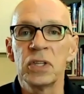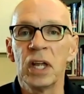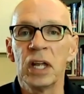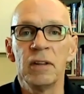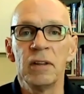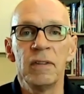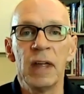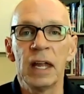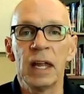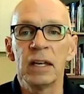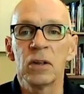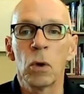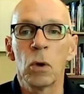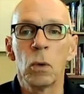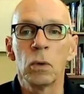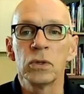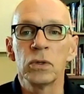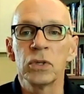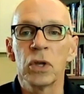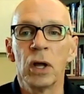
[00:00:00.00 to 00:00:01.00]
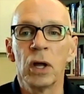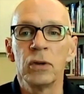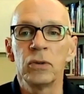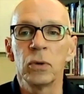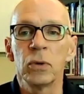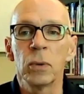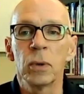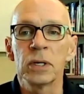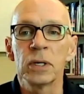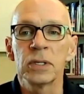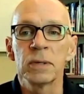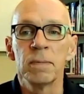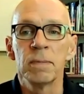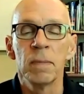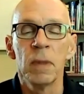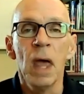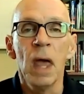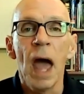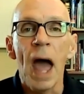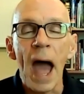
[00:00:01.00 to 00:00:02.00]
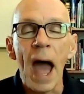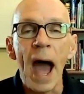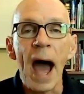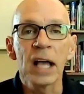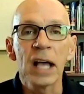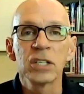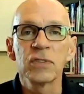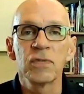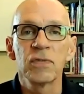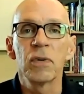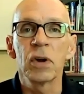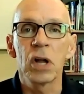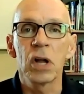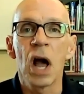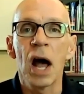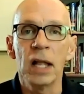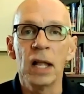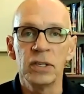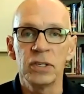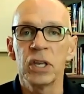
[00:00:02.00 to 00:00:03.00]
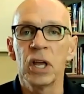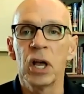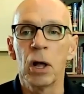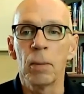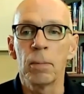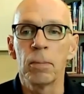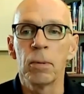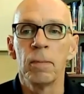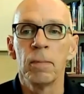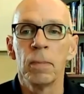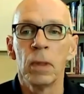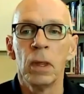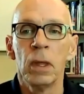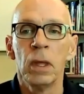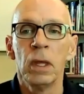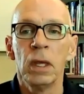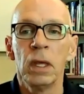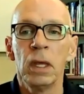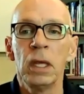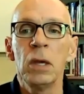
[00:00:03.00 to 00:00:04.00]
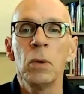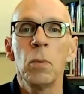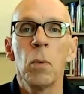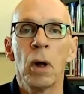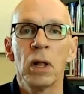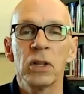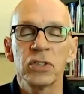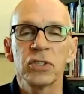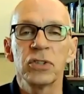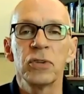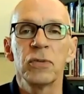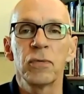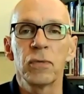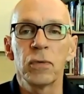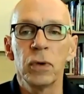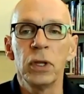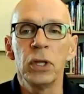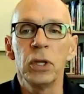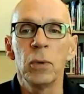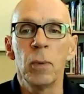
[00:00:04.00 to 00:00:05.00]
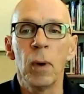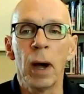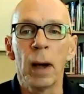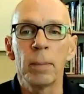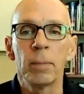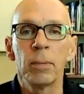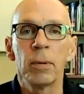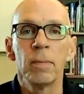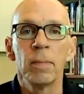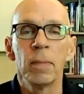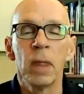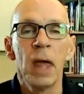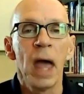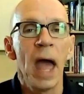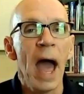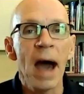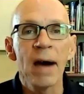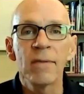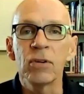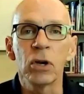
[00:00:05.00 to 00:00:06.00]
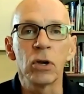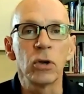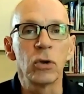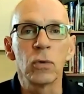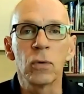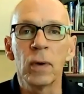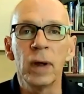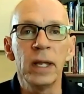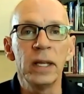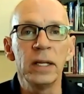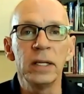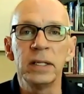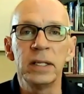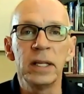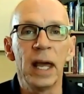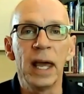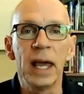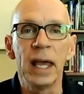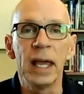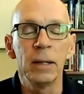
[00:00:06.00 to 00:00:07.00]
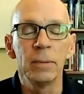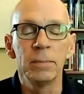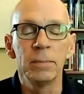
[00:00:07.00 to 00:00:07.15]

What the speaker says: that holds on to us? Ask for God's help. He wants to free you up. Have a great day.